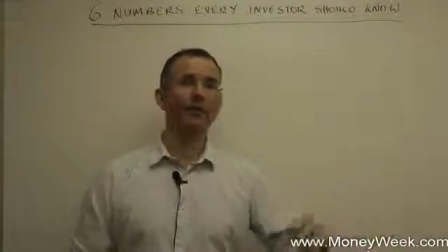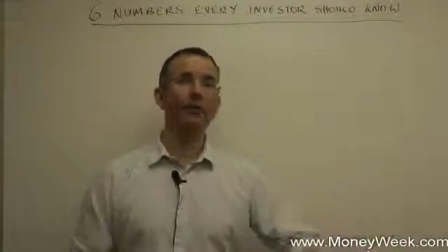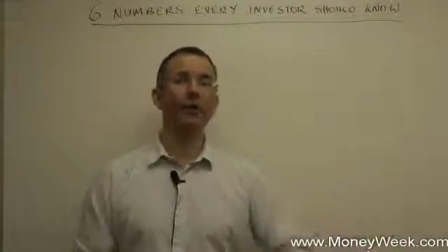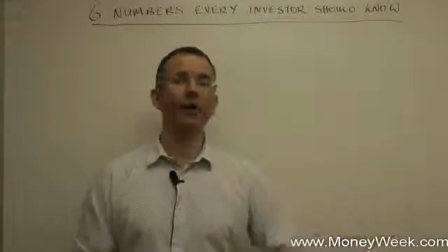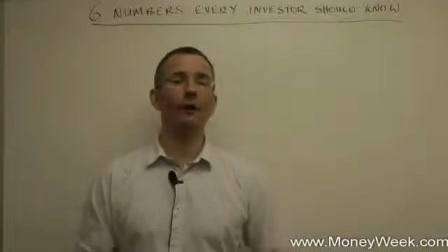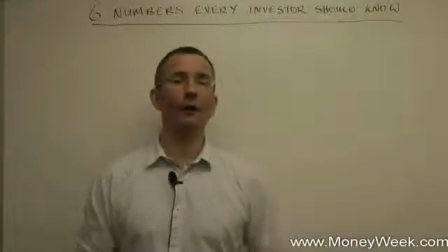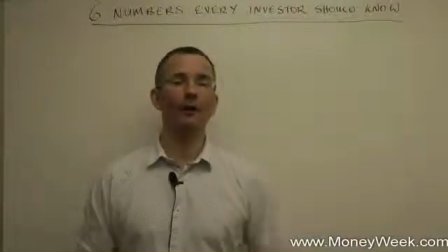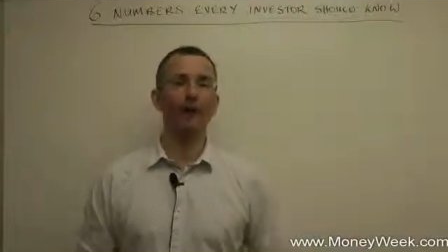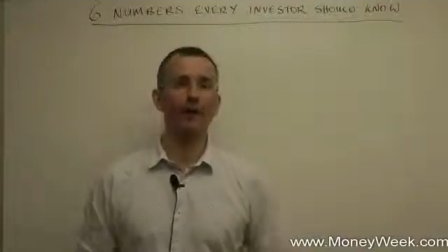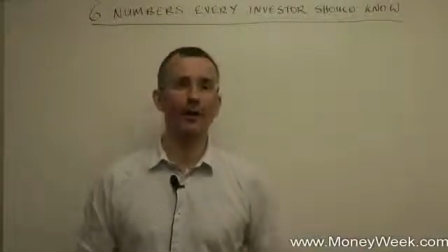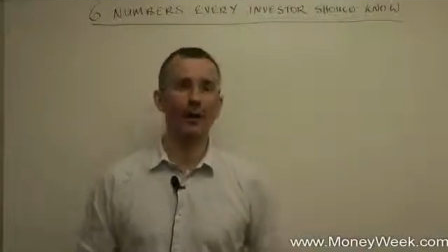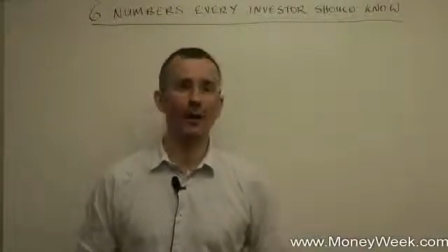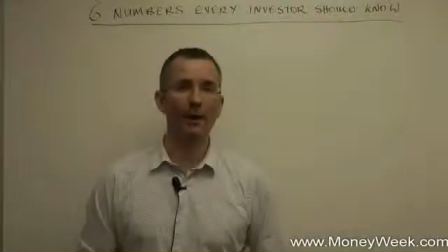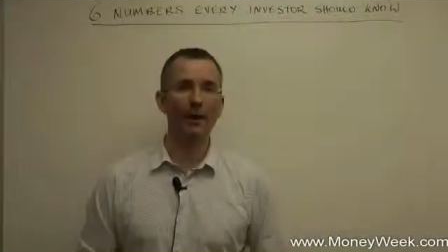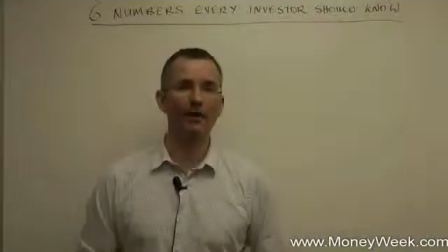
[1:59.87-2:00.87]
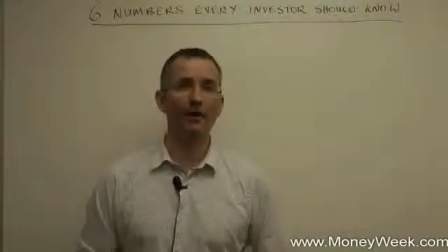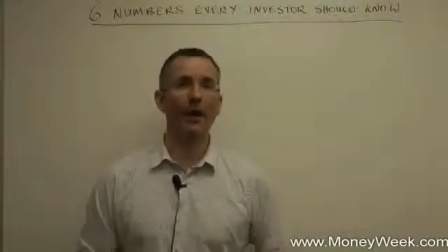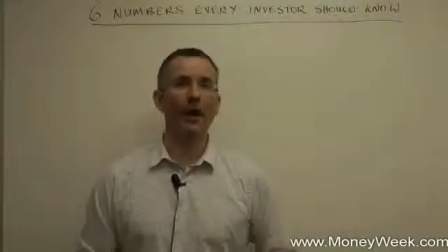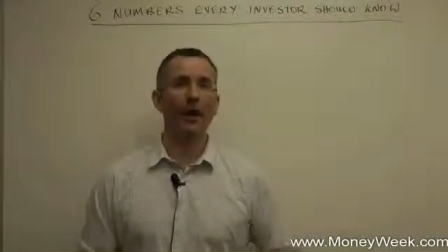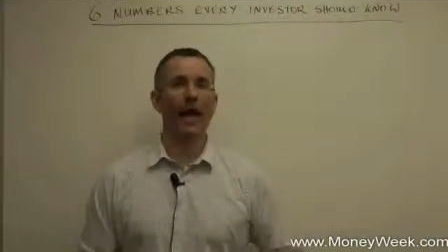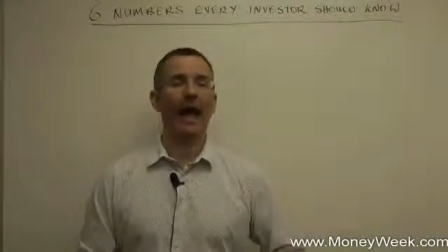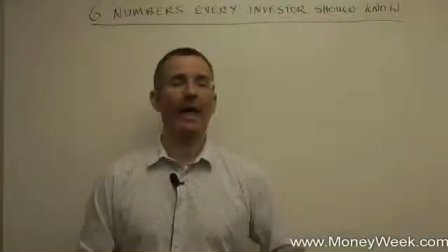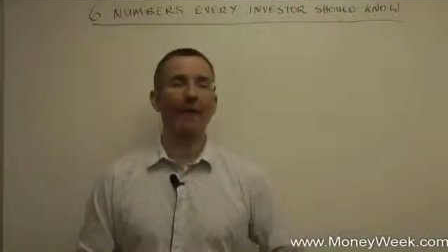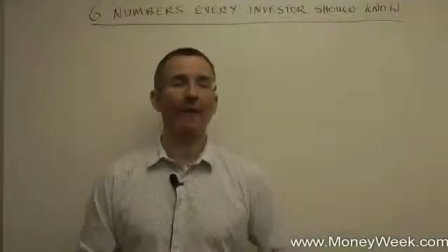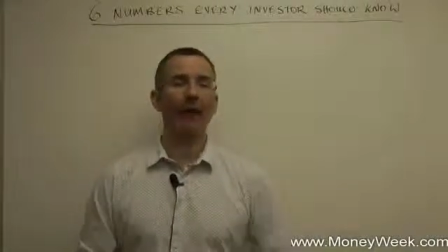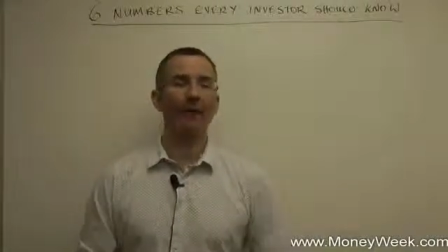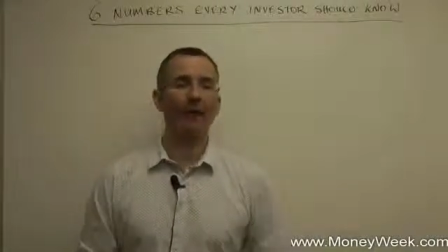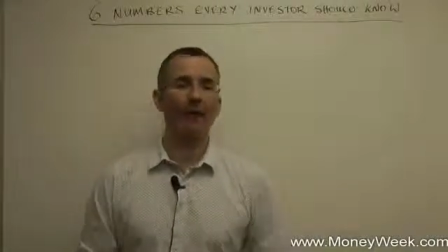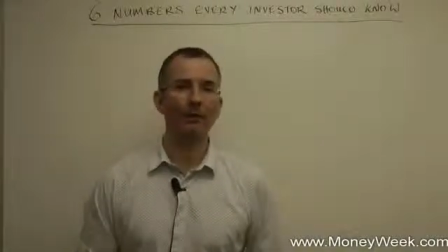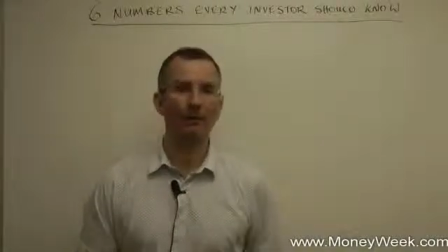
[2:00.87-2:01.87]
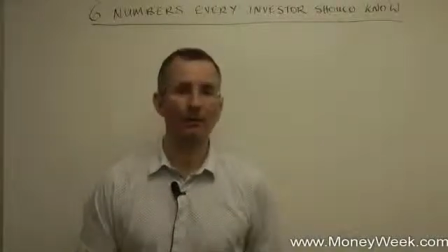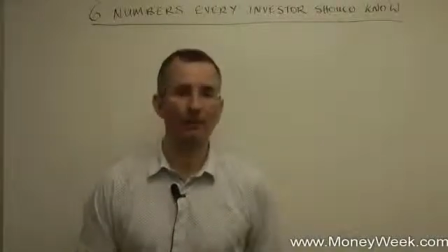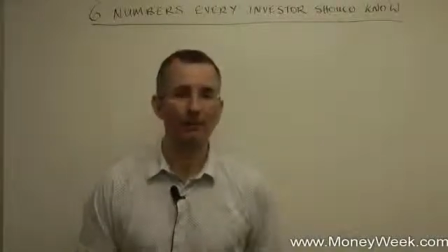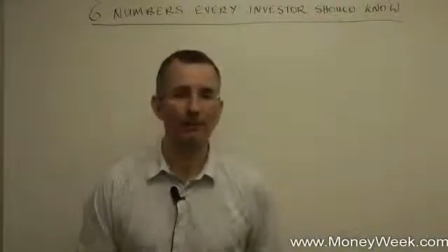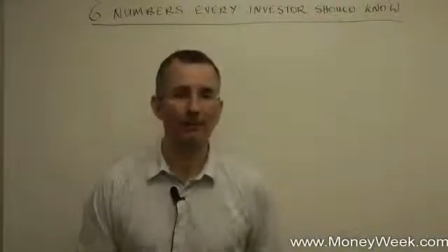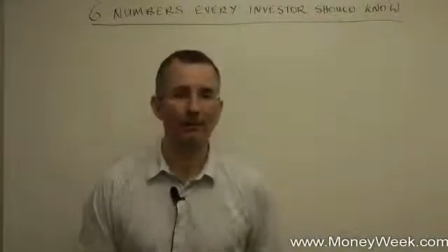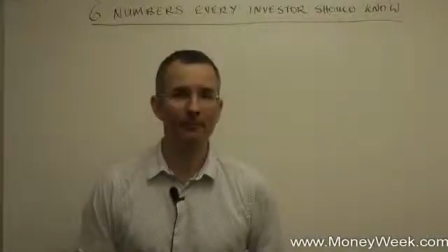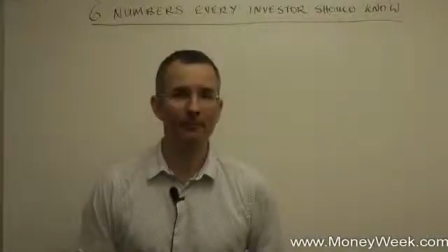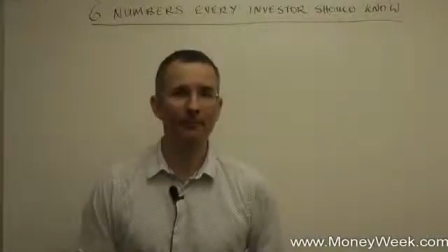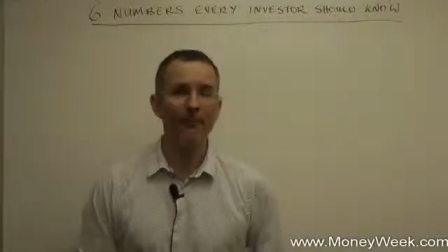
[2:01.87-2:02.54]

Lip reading: to those other videos as I mention them.